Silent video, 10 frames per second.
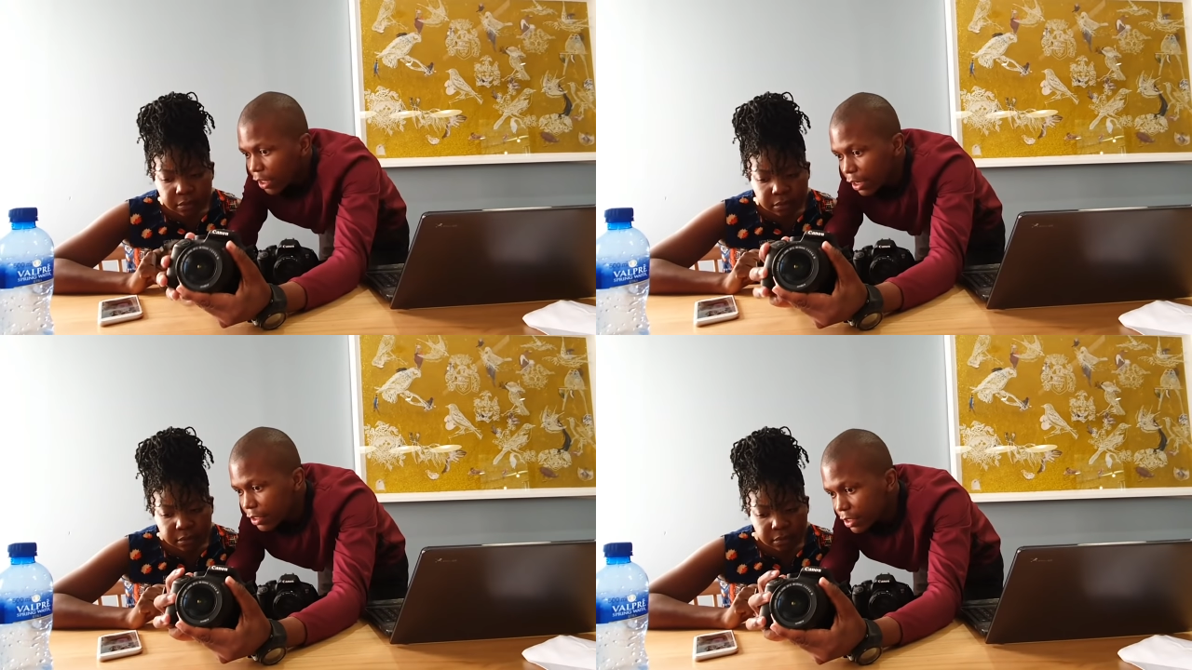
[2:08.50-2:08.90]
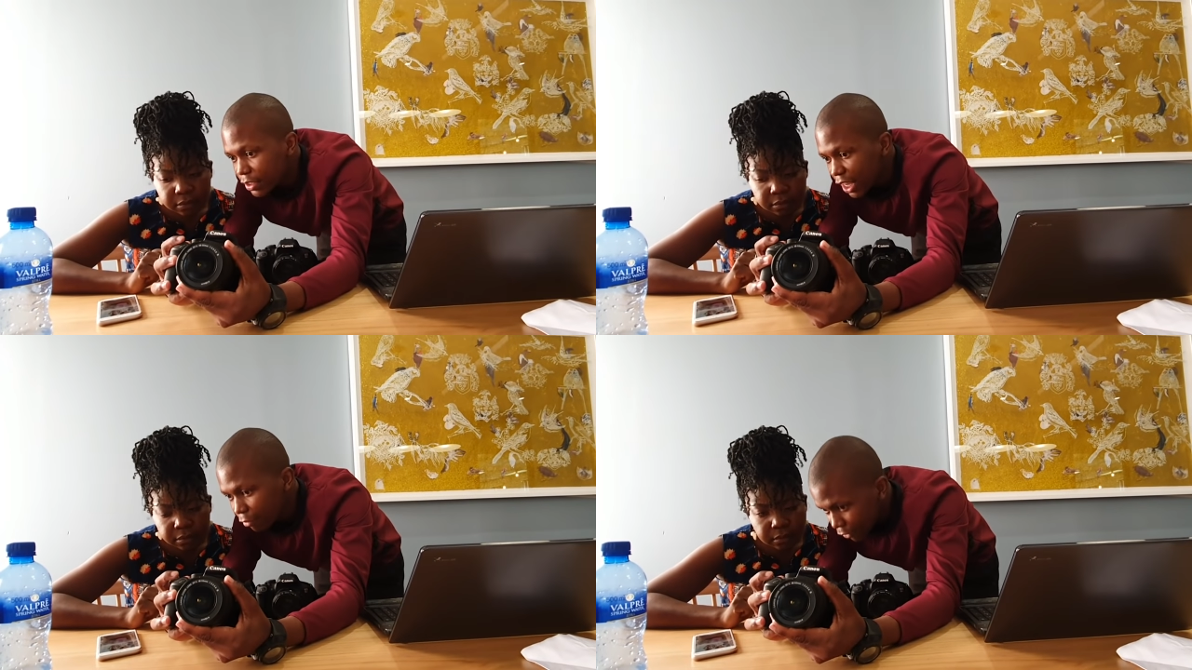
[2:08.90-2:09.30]
Speaker 1: a filming
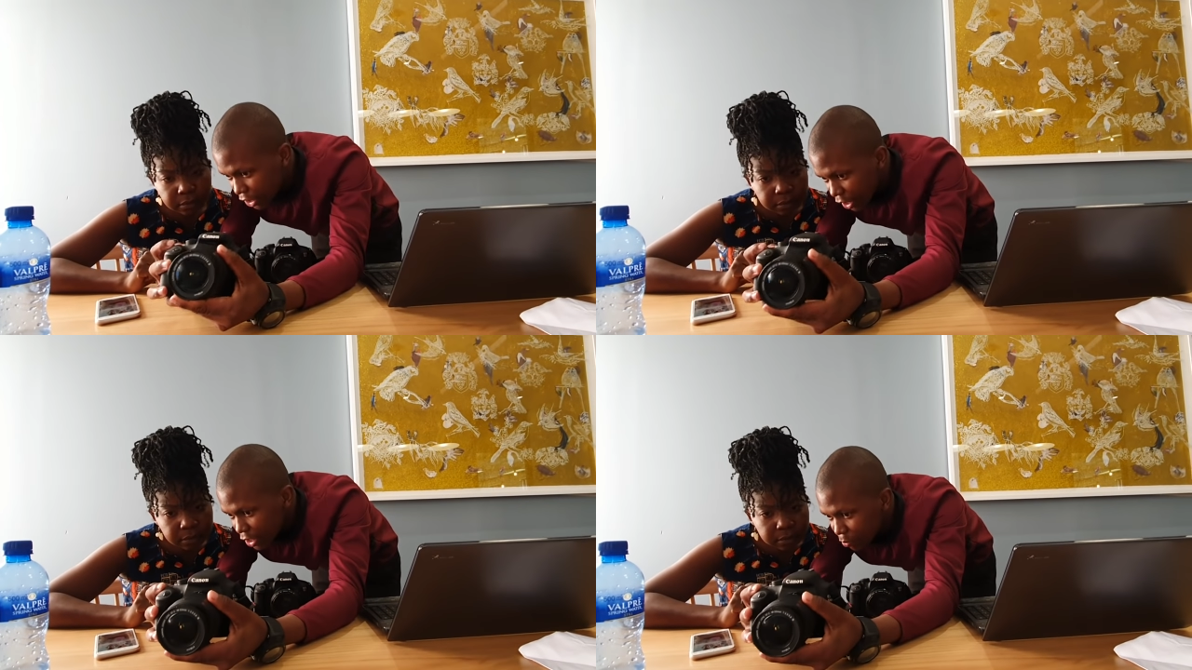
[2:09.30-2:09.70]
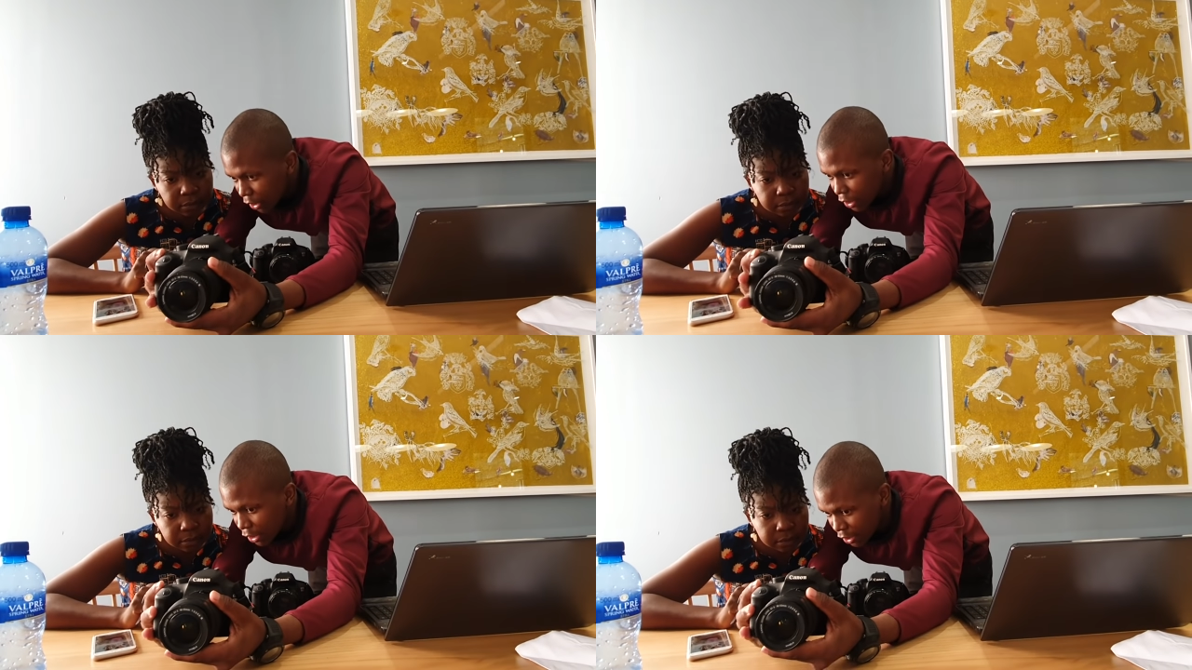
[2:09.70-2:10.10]
day, just to see how
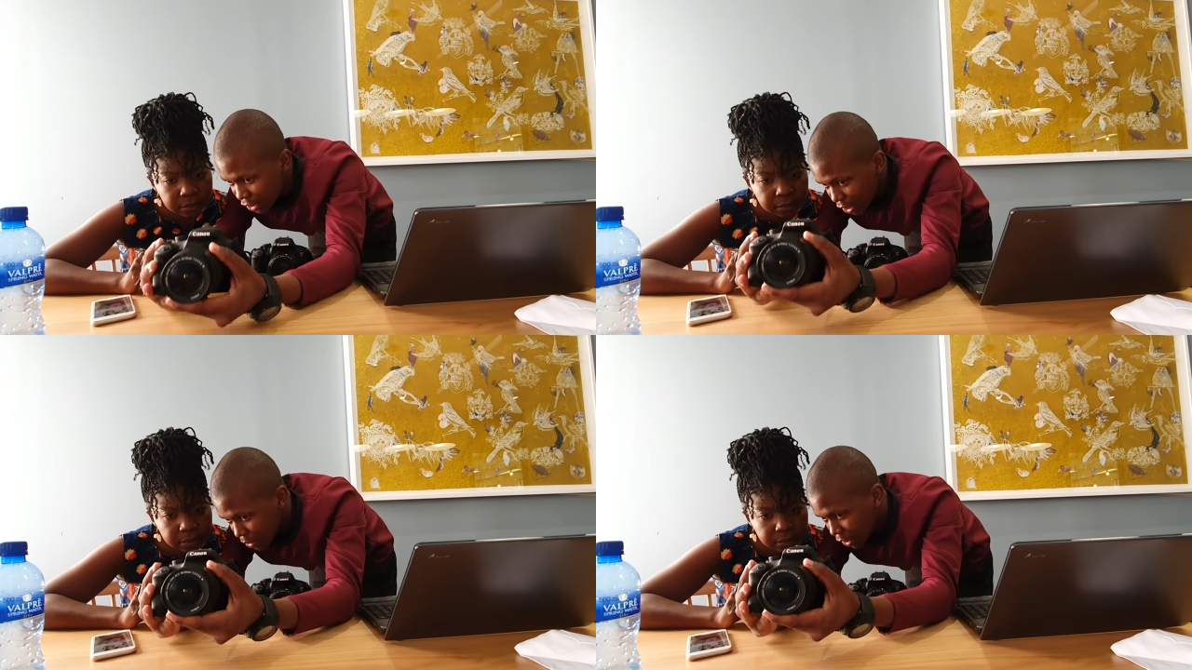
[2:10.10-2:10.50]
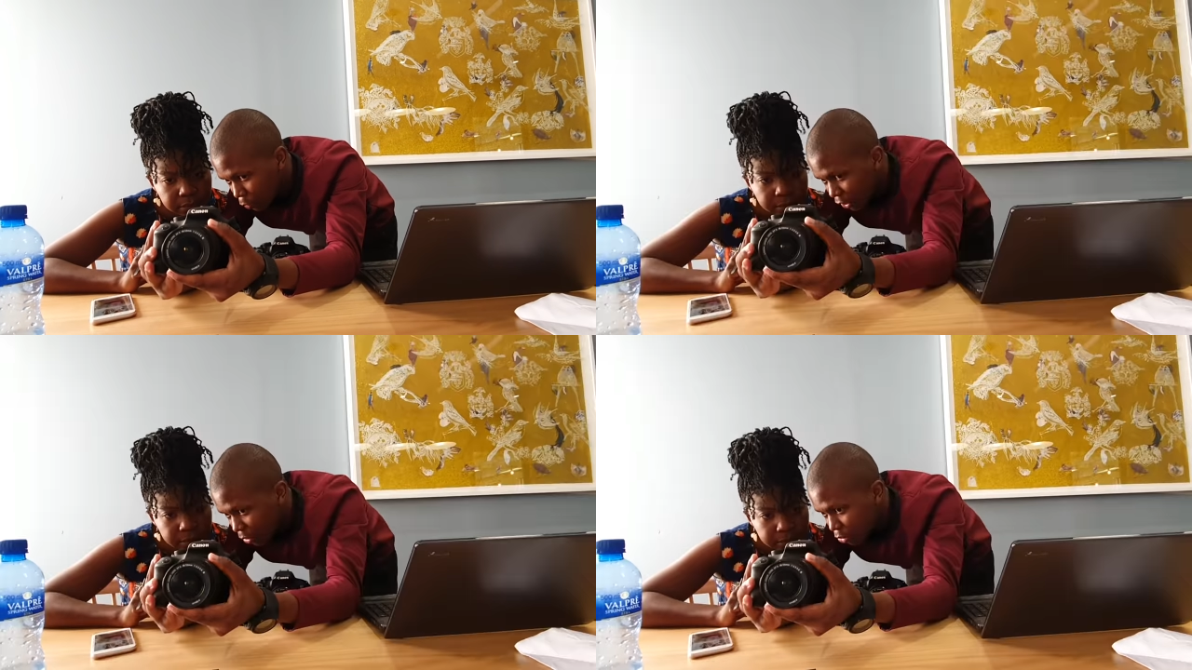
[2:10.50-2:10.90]
exactly it
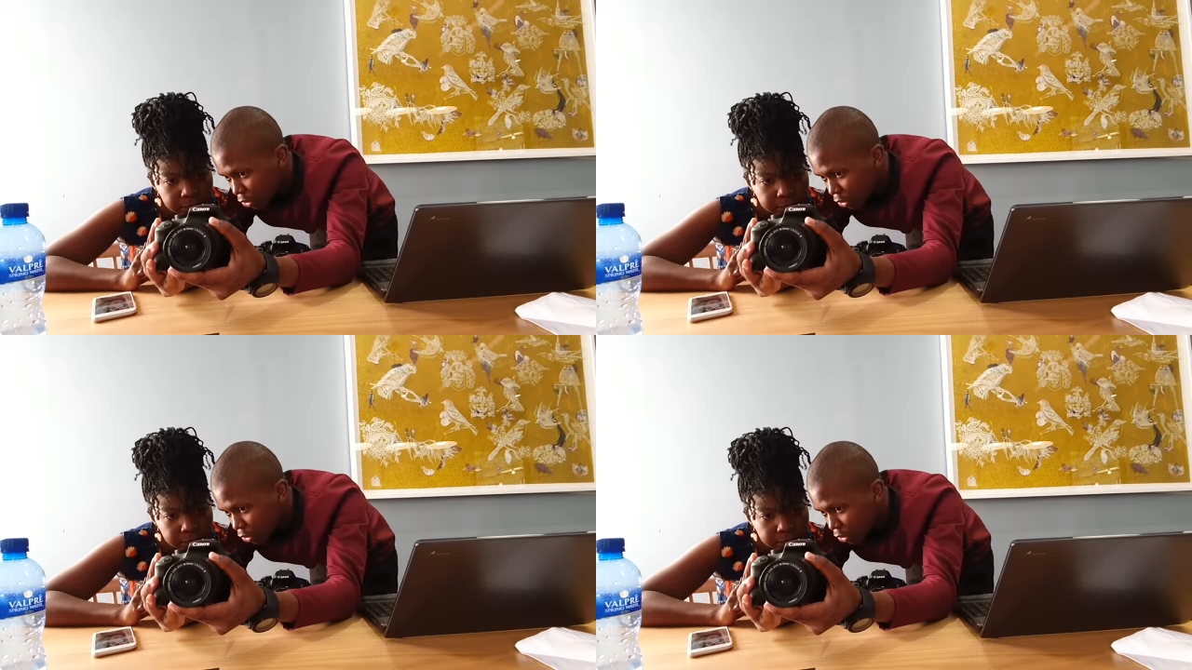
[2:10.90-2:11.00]
works